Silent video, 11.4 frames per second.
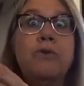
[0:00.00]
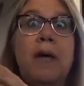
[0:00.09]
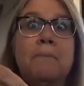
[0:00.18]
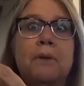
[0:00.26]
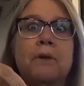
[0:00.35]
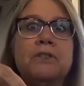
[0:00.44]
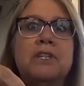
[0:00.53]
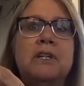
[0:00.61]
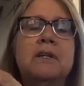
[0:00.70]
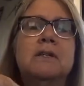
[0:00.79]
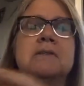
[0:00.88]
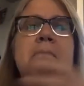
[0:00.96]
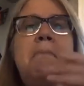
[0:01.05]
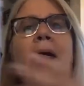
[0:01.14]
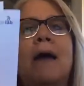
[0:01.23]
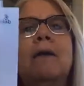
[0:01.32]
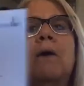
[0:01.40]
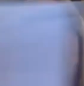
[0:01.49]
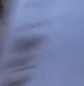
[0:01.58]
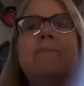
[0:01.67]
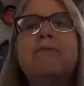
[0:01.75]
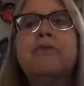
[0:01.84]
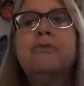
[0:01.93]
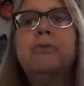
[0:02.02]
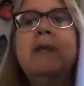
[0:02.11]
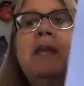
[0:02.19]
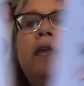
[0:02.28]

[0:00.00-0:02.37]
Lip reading: person is. But we have 3